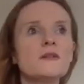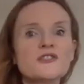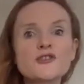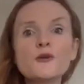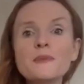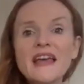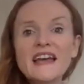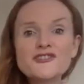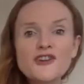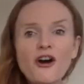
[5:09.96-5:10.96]
which could be
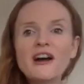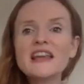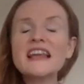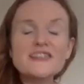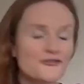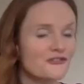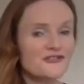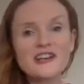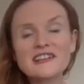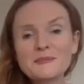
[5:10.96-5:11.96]
HR, unless you're
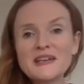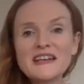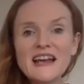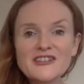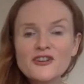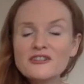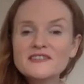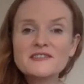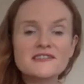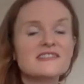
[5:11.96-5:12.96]
trying to be a HR
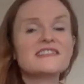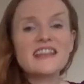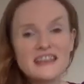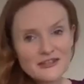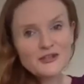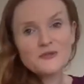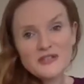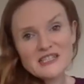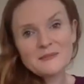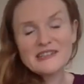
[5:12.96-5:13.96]
consultant and then you
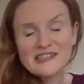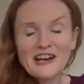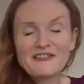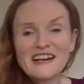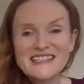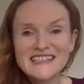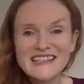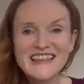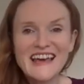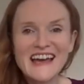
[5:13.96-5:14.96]
need to be directing
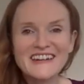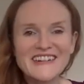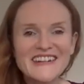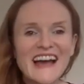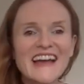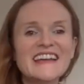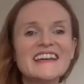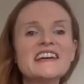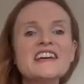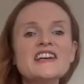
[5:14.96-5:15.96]
it there. Okay.
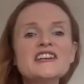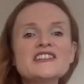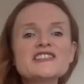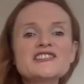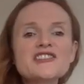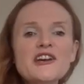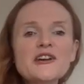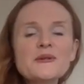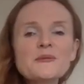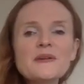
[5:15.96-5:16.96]

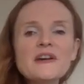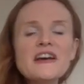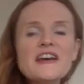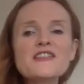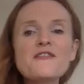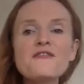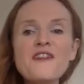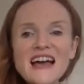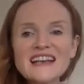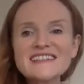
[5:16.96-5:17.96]
So, the
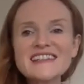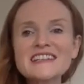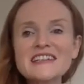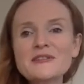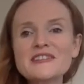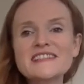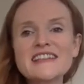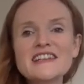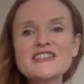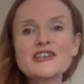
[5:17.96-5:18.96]
first thing that I'm going to
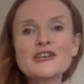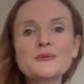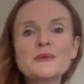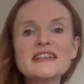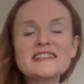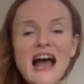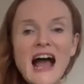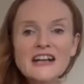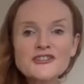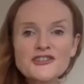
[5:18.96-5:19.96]
say to you is
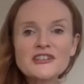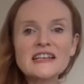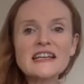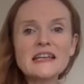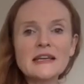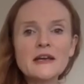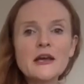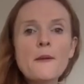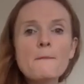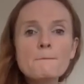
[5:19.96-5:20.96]
actually
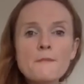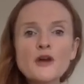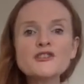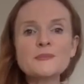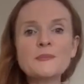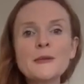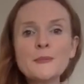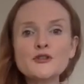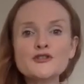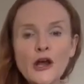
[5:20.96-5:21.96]
most
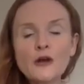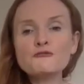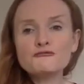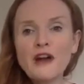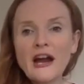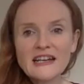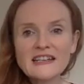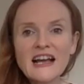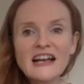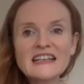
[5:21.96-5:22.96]
people don't
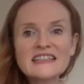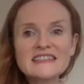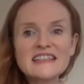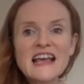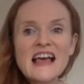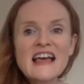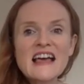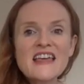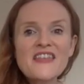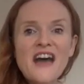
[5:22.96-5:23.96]
recognize
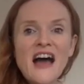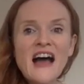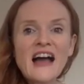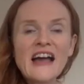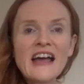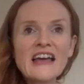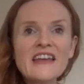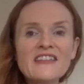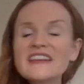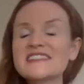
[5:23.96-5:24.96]
that
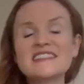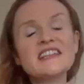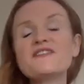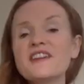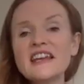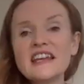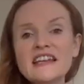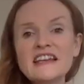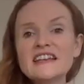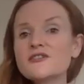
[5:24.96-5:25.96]
the
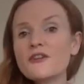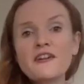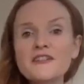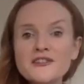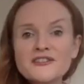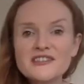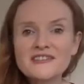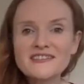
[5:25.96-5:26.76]
CV is not very good.